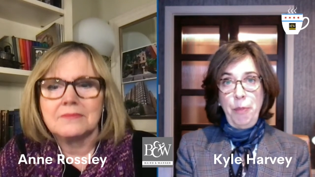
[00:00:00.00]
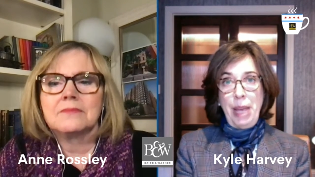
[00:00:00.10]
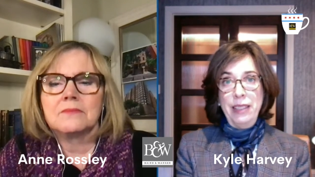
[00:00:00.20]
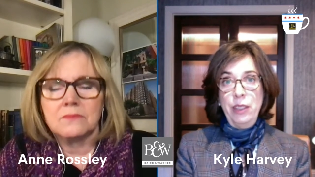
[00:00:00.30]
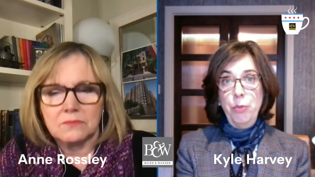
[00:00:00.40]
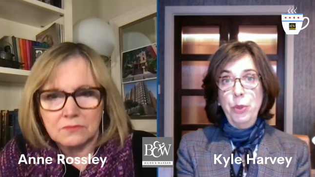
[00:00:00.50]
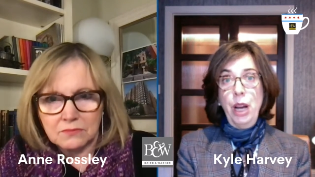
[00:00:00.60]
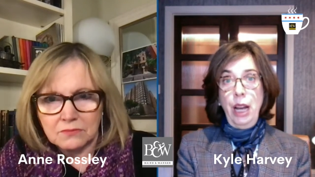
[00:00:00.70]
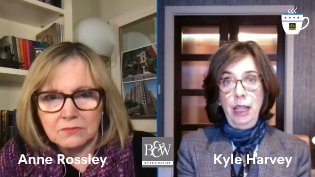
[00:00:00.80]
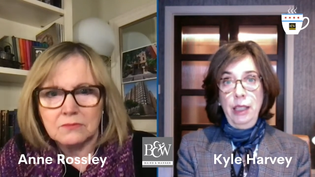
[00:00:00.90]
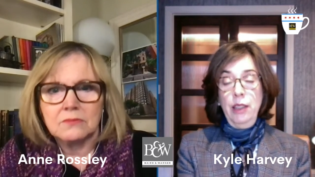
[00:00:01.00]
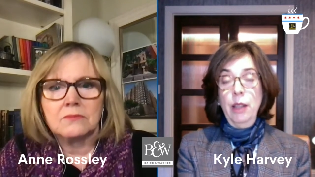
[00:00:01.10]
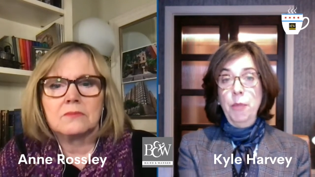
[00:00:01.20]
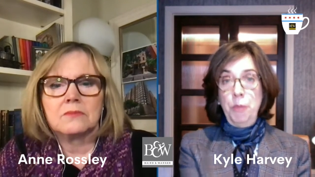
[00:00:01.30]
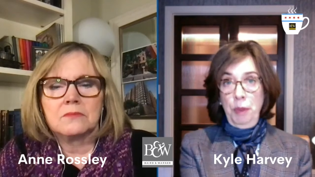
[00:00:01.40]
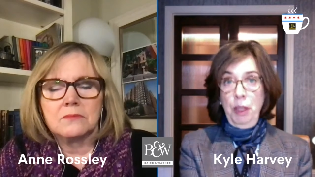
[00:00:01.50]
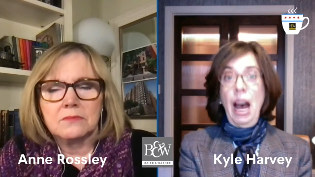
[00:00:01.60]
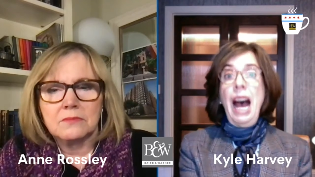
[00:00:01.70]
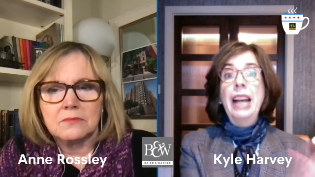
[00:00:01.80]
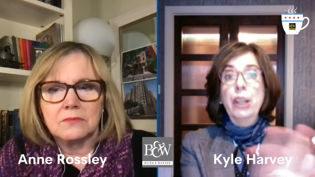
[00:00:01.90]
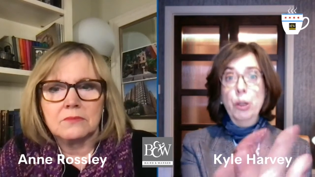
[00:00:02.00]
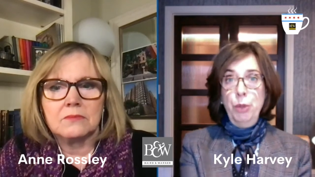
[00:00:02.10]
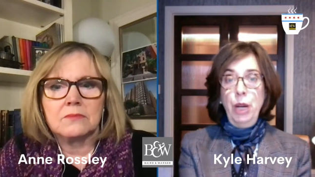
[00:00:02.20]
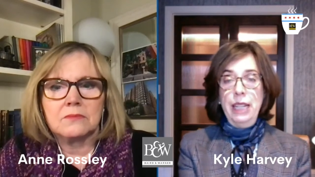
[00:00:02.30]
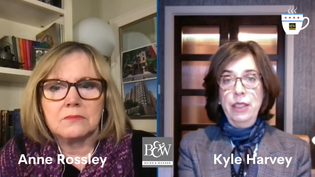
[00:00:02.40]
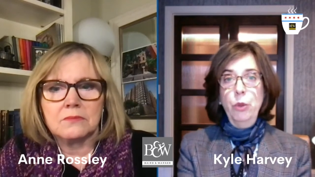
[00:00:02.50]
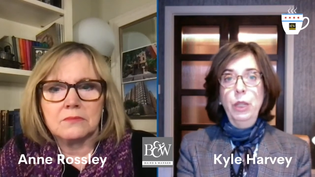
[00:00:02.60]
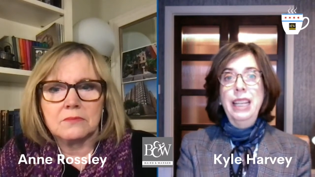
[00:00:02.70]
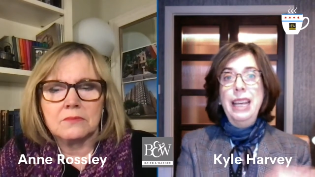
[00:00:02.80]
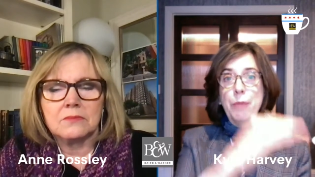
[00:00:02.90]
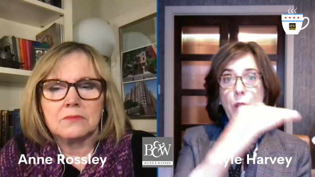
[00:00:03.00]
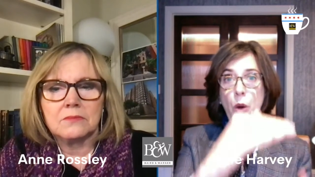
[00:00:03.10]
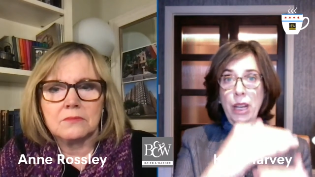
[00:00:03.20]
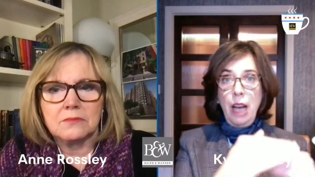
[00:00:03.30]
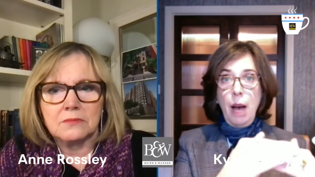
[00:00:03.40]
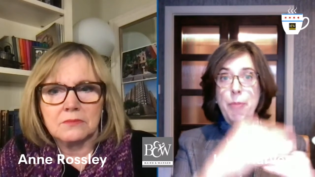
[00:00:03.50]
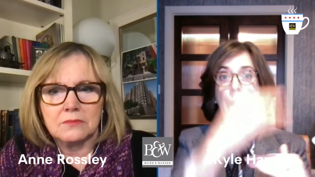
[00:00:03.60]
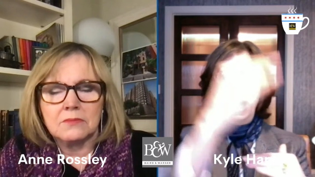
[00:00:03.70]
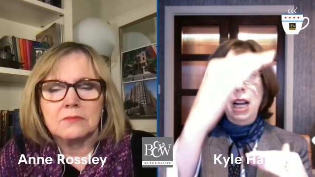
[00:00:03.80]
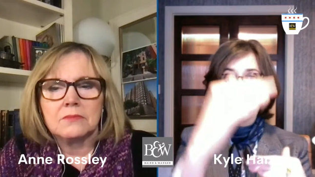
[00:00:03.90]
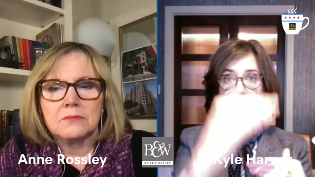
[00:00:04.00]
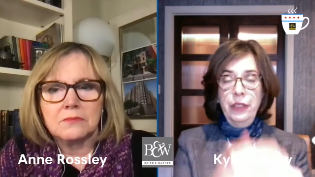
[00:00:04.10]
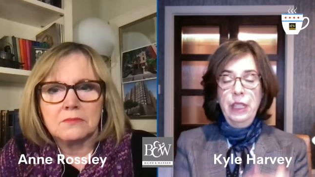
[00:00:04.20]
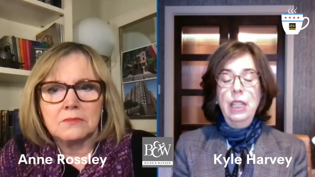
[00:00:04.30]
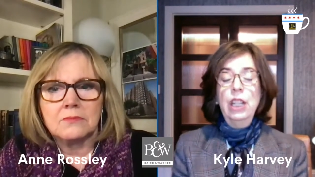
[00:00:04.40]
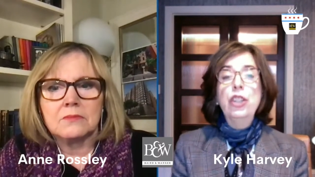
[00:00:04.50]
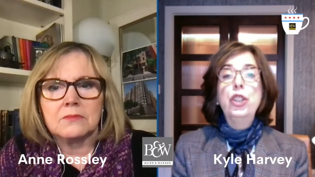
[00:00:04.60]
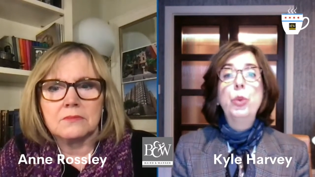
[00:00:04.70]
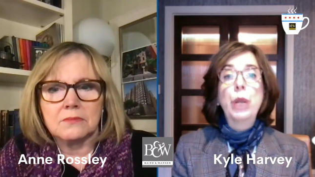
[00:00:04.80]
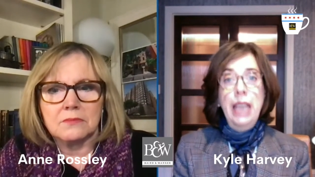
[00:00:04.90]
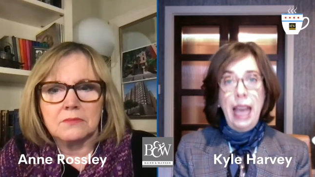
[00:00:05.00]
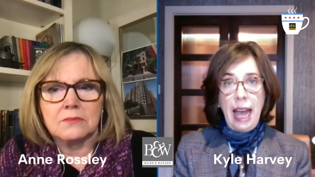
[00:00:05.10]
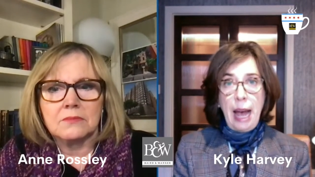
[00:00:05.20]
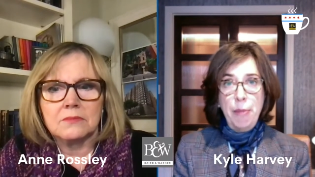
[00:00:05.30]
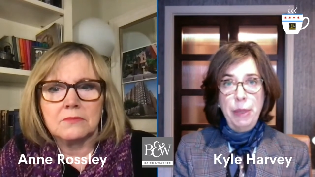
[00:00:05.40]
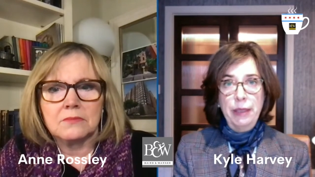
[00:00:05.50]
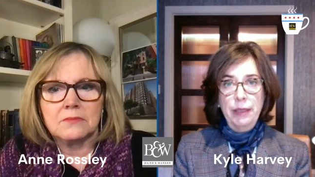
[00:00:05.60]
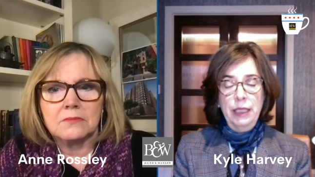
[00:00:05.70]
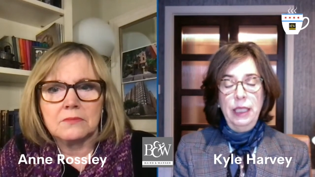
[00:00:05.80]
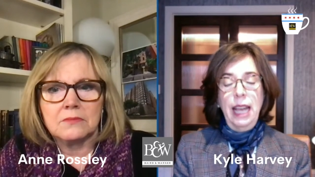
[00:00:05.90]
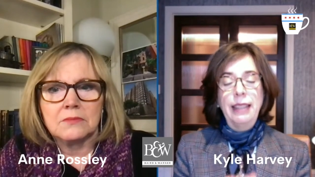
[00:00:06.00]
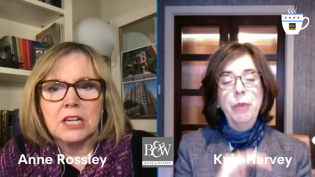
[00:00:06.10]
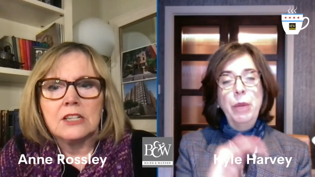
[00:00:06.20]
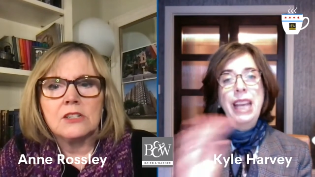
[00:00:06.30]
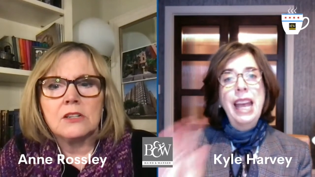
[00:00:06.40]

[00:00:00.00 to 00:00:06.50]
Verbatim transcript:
Speaker 1: best pro, the, the higher price. So we keep going above. Mm-hmm. And then we